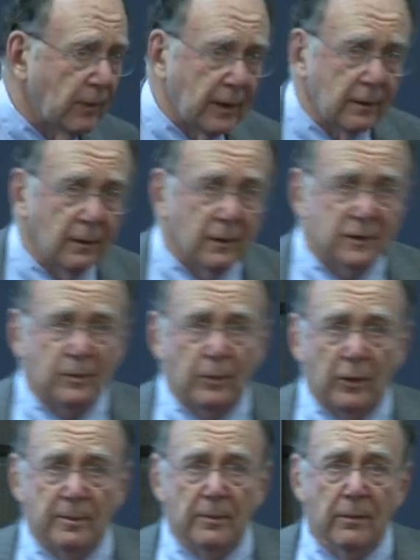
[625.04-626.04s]
when a
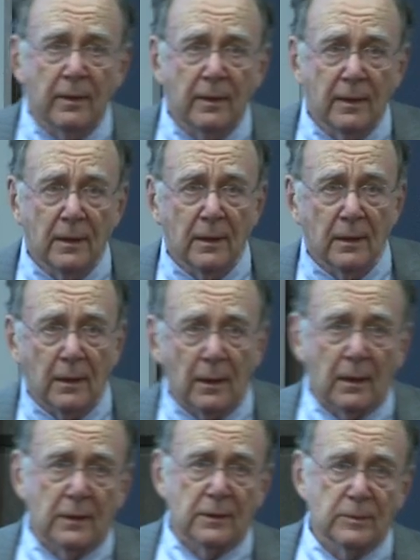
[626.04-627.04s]
sperm
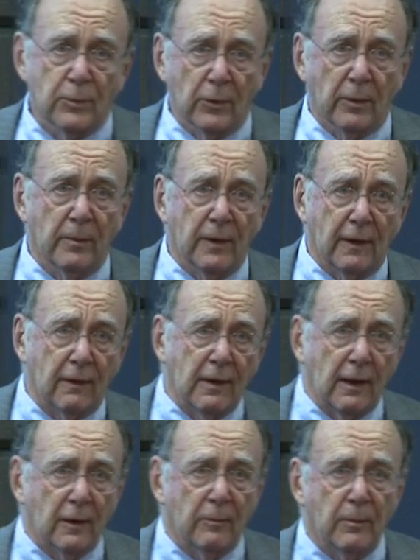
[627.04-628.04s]
and an
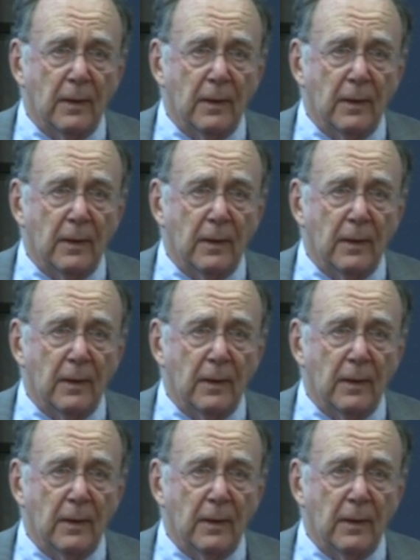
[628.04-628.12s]
egg